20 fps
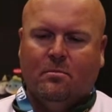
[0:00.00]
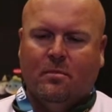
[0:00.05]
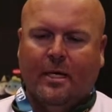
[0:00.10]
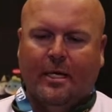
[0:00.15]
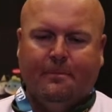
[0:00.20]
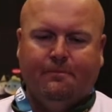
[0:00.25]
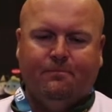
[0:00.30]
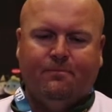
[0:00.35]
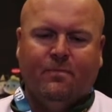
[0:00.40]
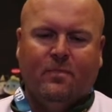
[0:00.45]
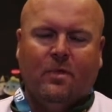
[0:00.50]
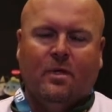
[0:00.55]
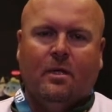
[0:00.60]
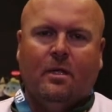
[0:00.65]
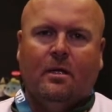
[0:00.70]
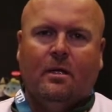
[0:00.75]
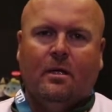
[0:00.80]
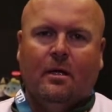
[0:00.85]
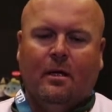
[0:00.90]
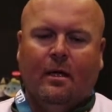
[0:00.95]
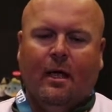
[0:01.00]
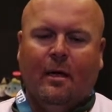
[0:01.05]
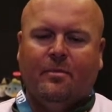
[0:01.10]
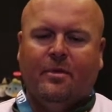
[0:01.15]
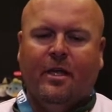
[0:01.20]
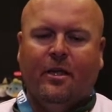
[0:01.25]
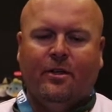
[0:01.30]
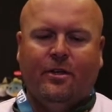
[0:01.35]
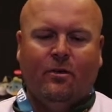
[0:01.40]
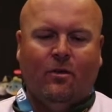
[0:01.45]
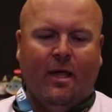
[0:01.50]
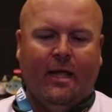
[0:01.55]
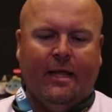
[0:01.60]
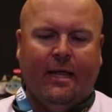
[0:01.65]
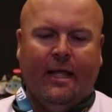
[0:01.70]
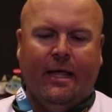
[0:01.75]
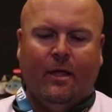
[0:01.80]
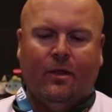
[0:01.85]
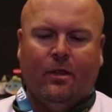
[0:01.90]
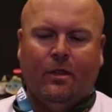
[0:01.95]
But I'm telling you
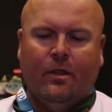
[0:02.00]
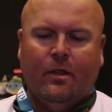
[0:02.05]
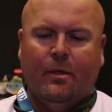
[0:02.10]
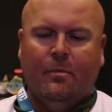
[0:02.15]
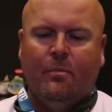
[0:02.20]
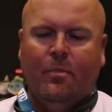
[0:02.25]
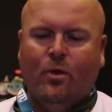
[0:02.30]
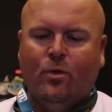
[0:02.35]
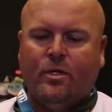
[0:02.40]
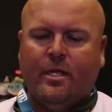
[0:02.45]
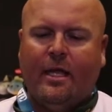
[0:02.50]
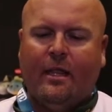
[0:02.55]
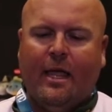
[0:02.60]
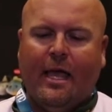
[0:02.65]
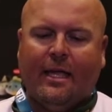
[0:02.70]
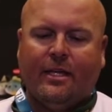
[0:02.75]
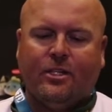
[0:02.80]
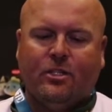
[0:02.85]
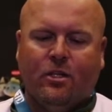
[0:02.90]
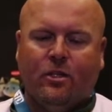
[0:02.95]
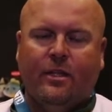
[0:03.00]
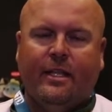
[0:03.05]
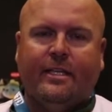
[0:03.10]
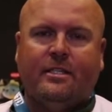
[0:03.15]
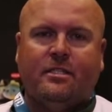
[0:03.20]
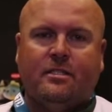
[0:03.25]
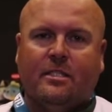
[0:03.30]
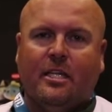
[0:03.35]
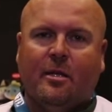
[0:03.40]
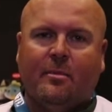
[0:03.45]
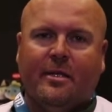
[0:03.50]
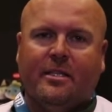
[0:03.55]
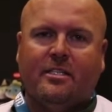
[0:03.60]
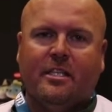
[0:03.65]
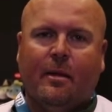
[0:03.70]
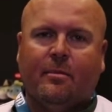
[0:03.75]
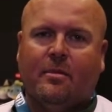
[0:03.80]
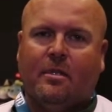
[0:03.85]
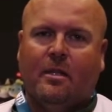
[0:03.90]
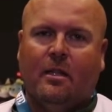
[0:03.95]
right now, the boot tail action on this is going to be
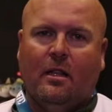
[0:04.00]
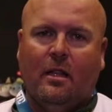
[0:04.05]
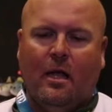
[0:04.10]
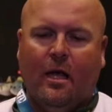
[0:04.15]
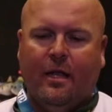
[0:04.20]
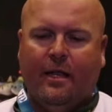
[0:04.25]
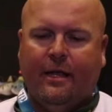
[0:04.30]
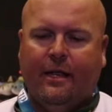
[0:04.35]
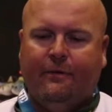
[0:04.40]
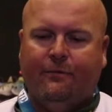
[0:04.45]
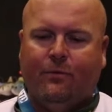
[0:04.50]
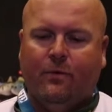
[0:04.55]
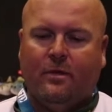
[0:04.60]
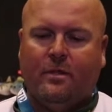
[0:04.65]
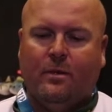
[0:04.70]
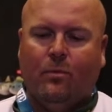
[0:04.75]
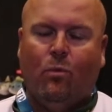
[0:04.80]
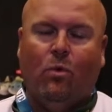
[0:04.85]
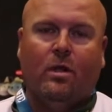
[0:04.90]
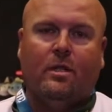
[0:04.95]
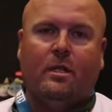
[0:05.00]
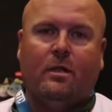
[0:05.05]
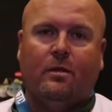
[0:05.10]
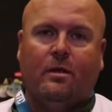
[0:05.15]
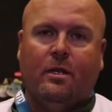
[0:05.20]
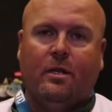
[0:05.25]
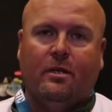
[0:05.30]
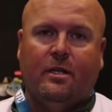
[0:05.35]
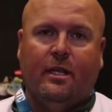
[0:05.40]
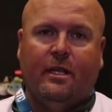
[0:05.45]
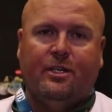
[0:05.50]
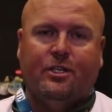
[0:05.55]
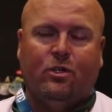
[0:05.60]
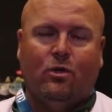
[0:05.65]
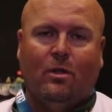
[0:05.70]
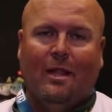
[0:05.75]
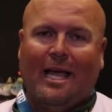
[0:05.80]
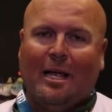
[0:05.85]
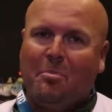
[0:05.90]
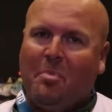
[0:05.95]
something a lot different than what the
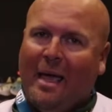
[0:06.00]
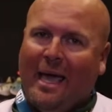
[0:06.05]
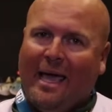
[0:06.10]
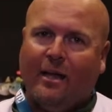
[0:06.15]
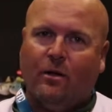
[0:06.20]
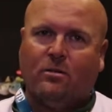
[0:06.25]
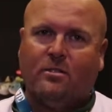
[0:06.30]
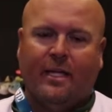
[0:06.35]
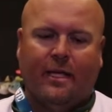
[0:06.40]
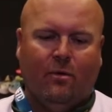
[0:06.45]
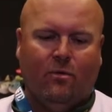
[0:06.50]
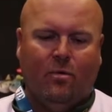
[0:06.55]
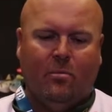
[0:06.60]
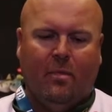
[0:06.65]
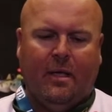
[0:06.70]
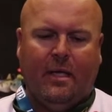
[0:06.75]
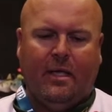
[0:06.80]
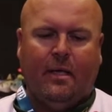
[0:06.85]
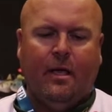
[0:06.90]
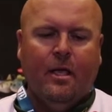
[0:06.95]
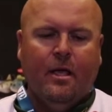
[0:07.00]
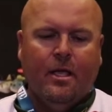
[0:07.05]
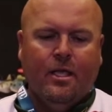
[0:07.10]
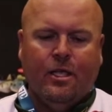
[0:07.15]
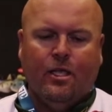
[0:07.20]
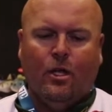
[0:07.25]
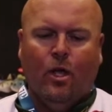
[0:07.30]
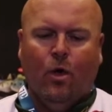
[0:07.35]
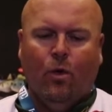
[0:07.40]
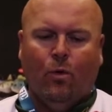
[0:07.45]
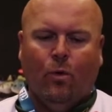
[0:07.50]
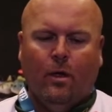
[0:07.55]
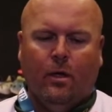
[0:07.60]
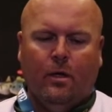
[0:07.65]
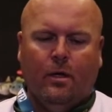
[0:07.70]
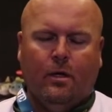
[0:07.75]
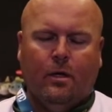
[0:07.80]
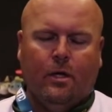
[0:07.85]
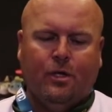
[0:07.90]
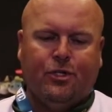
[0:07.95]
conditional like paddle tail would be. You know,
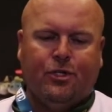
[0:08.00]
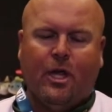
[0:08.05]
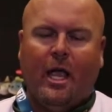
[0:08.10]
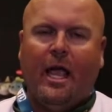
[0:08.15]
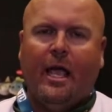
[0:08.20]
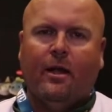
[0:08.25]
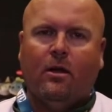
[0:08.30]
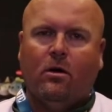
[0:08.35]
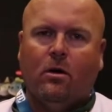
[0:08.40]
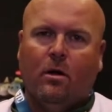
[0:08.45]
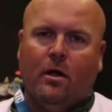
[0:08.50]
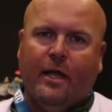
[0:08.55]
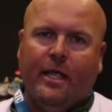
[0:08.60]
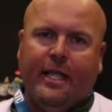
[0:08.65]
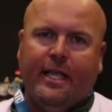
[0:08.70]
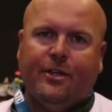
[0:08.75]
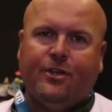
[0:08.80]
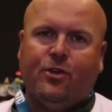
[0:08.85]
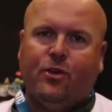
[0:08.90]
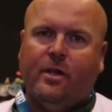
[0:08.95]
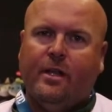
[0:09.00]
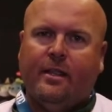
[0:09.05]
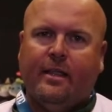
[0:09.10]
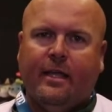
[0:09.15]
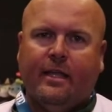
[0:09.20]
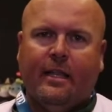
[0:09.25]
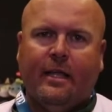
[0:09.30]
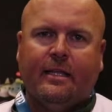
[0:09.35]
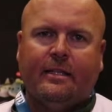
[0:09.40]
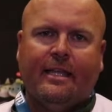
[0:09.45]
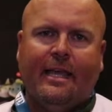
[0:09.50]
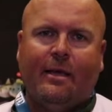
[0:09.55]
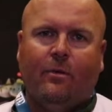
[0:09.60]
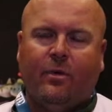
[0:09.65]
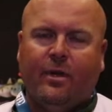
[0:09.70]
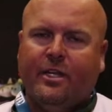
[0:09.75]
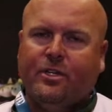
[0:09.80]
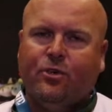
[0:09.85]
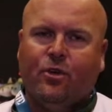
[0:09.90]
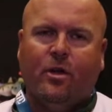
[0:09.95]
a shiner or a hitch or anything like
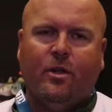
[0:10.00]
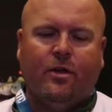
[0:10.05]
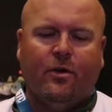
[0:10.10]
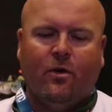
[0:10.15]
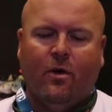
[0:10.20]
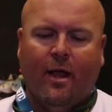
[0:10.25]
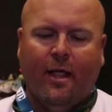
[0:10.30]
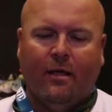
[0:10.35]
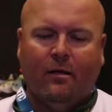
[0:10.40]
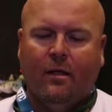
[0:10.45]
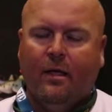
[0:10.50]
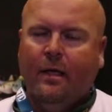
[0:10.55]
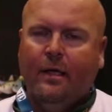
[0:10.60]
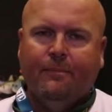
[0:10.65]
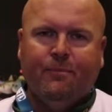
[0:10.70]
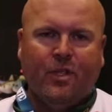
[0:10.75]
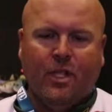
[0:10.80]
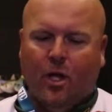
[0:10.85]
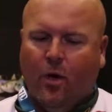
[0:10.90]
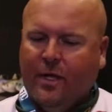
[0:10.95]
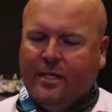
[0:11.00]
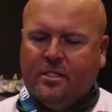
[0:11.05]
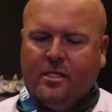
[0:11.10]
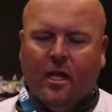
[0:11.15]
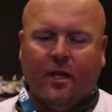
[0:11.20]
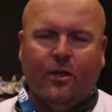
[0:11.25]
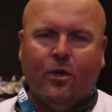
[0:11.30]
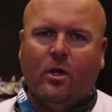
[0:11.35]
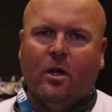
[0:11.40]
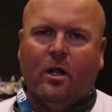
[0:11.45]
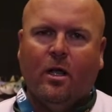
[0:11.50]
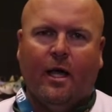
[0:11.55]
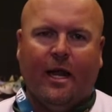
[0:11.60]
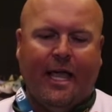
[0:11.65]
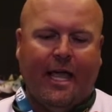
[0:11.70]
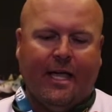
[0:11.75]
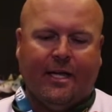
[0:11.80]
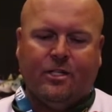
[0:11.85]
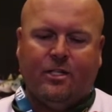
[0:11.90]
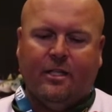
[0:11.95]
that, when it's running around, you know, it's not doing a
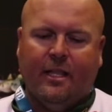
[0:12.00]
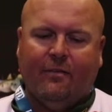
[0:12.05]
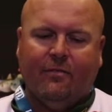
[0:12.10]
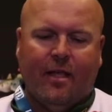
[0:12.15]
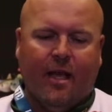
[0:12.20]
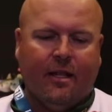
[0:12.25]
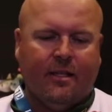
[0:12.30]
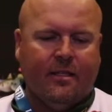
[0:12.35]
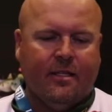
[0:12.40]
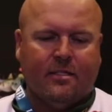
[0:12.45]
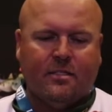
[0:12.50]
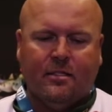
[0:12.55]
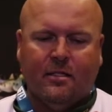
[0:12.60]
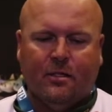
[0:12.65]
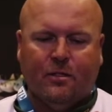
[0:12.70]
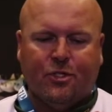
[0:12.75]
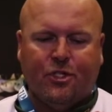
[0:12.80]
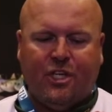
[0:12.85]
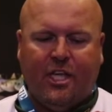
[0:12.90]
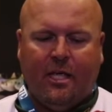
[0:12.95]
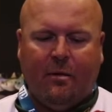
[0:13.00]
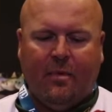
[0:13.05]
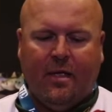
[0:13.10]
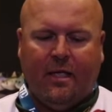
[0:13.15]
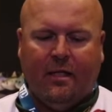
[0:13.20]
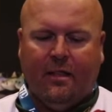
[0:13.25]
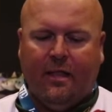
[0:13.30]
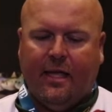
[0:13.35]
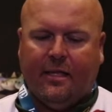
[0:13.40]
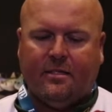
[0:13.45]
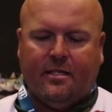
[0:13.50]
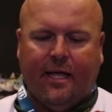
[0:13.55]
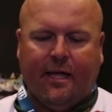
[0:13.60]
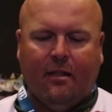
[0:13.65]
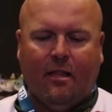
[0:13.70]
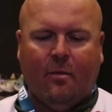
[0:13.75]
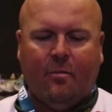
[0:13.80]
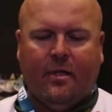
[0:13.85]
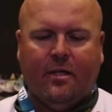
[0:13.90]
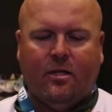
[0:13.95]
lot of action. They've got this little shimmy and that
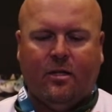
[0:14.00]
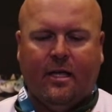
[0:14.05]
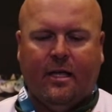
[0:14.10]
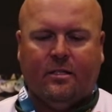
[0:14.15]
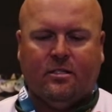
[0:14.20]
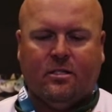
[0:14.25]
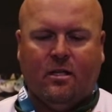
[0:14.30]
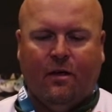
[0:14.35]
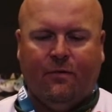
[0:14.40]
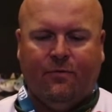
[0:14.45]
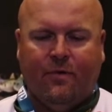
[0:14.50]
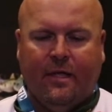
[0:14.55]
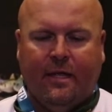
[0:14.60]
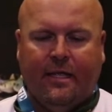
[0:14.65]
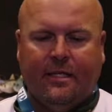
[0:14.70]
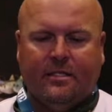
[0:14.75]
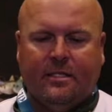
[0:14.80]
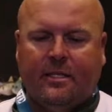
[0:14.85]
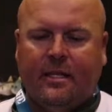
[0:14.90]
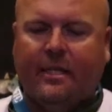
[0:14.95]
tail. I mean, look how soft that is.